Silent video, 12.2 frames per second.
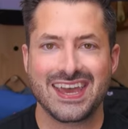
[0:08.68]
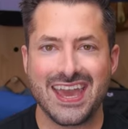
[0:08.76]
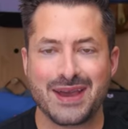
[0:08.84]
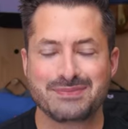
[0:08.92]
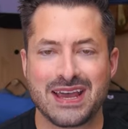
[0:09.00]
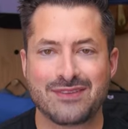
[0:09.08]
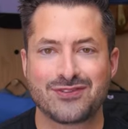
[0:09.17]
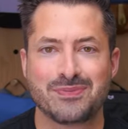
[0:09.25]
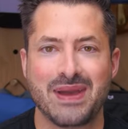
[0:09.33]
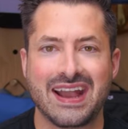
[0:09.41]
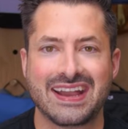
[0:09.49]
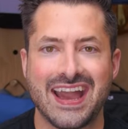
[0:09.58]
Hey, I'm Tom from
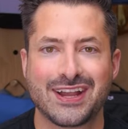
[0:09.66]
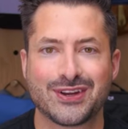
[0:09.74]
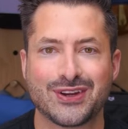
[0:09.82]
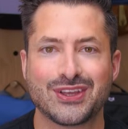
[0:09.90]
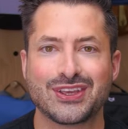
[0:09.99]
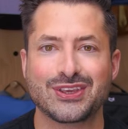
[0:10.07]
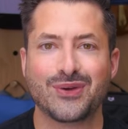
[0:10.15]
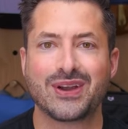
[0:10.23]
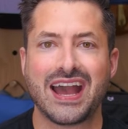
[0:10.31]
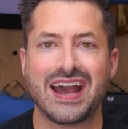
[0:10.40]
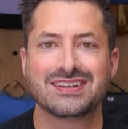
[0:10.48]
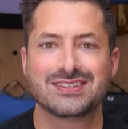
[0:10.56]
Pack Hacker, your
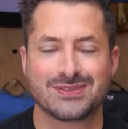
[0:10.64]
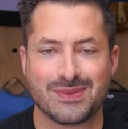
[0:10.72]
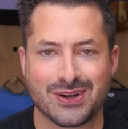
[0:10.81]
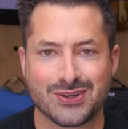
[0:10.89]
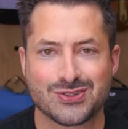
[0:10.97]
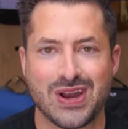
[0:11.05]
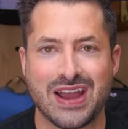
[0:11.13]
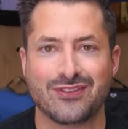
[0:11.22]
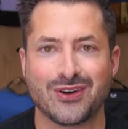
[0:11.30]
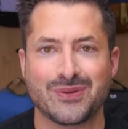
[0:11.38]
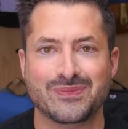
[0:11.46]
guide to smarter travel.